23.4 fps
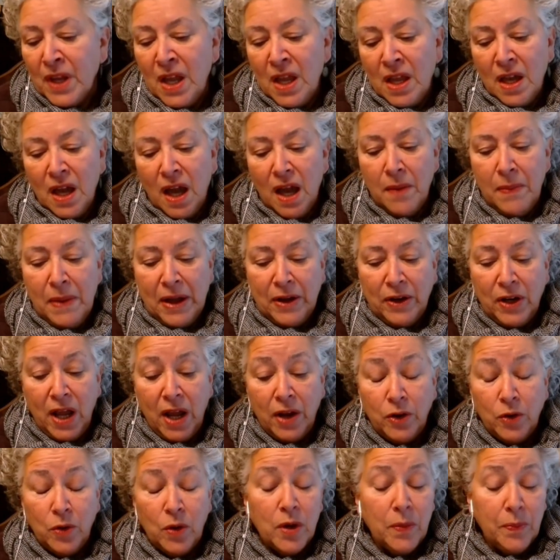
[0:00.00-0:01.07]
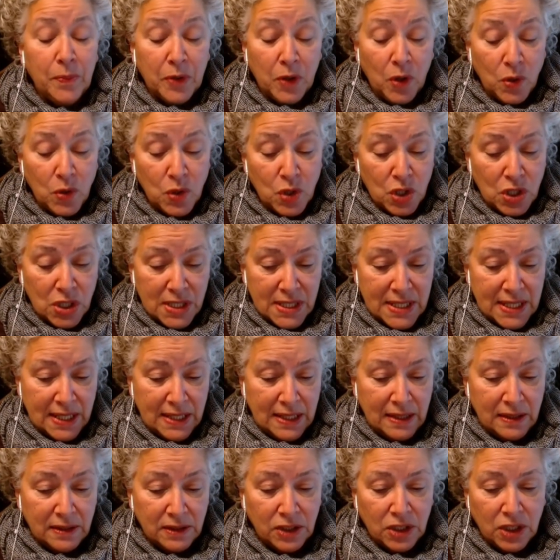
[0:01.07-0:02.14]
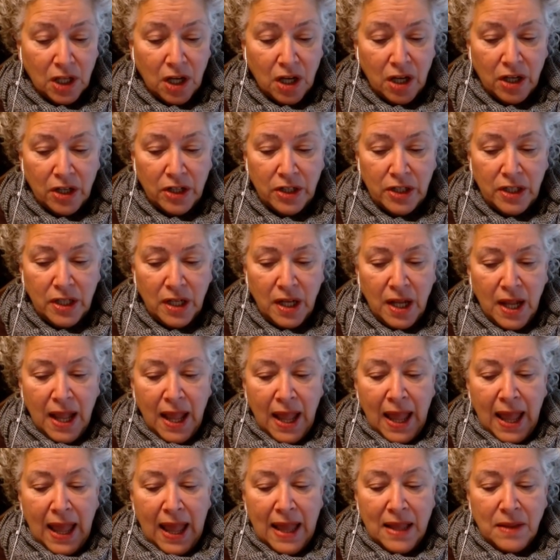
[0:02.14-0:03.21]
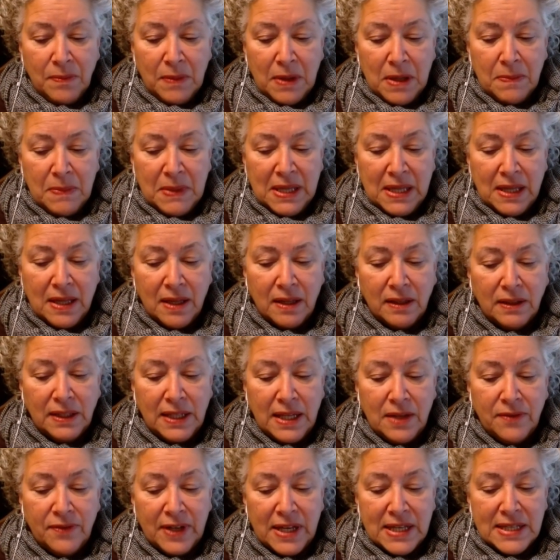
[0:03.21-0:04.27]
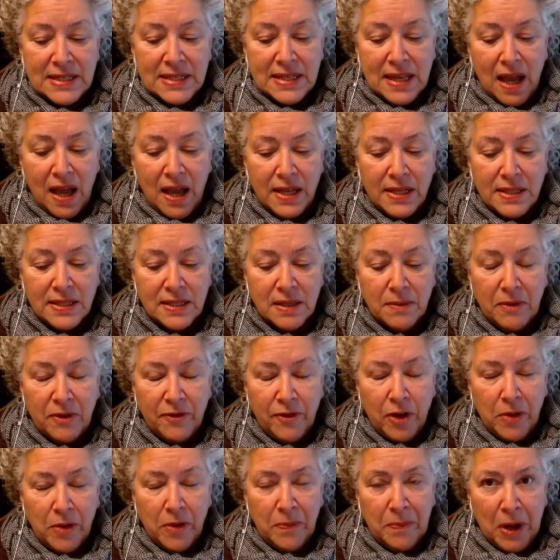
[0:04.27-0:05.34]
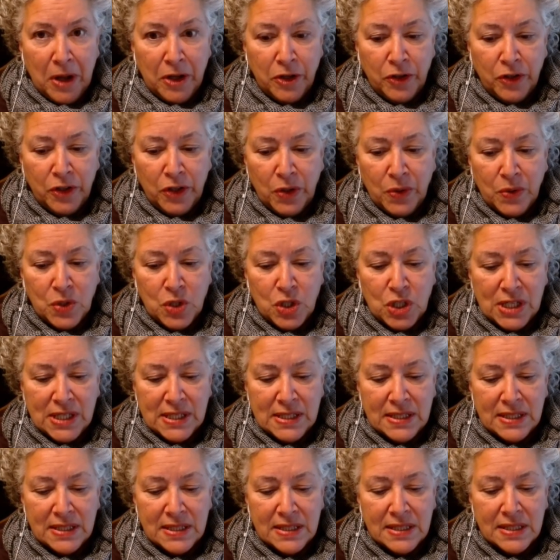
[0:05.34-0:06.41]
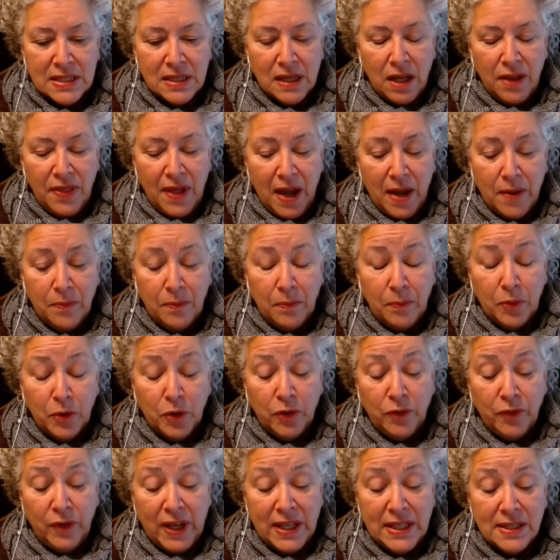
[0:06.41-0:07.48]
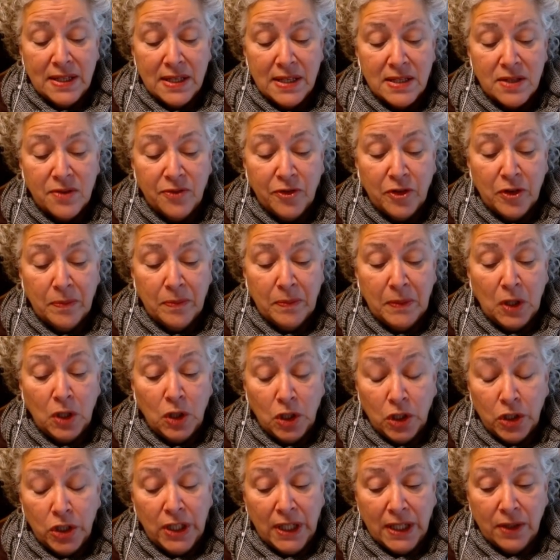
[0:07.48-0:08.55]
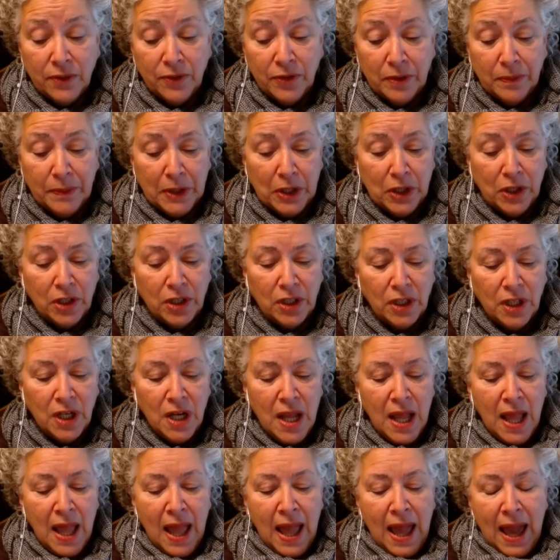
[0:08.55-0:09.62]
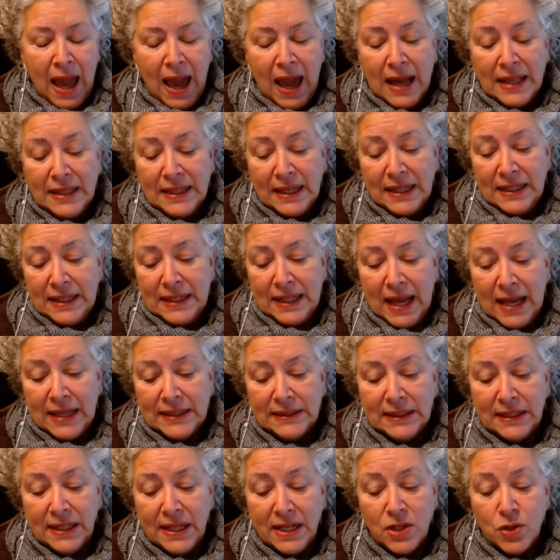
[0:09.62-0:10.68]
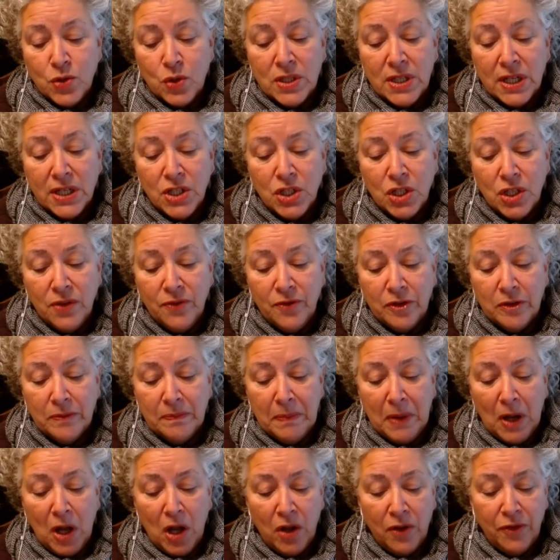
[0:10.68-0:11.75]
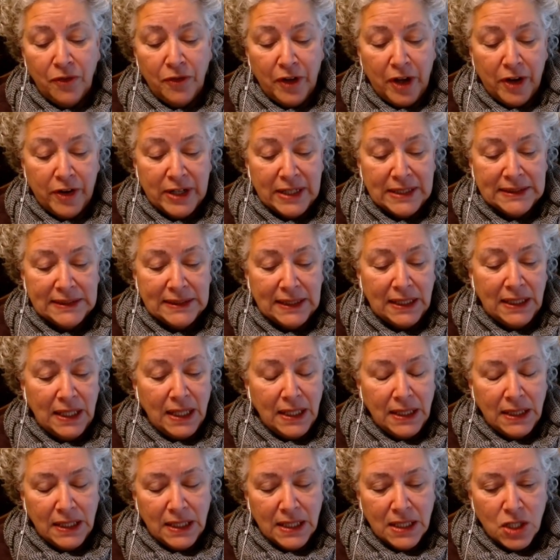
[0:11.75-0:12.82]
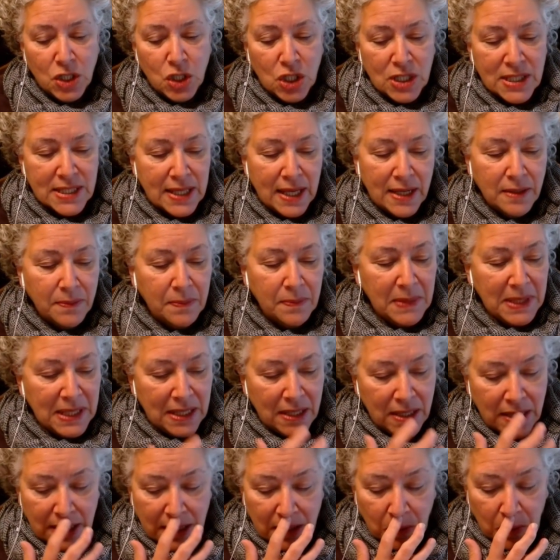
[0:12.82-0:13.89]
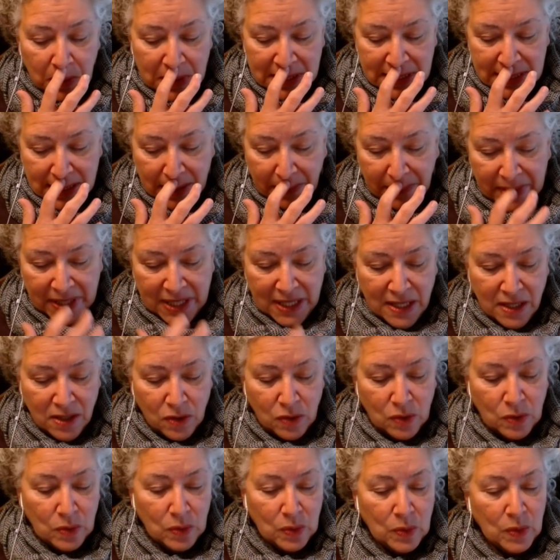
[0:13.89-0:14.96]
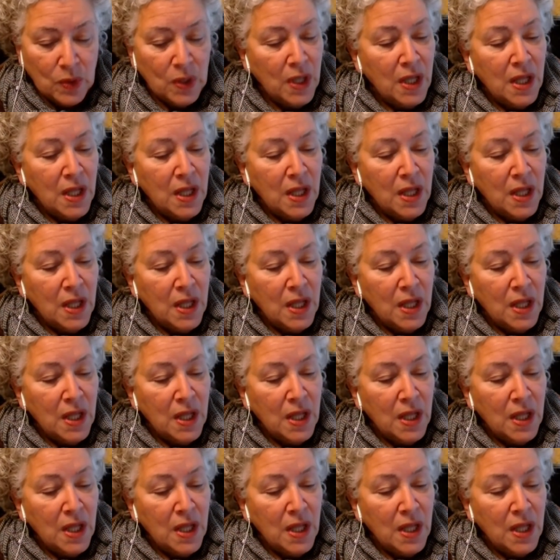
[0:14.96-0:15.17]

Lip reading: about how to approach St. Hildegard and maybe leave aside some of our modern notions that prevent us from learning from her. And then it has an introduction from Paul Ferris. And I think, just like me, he was somebody who,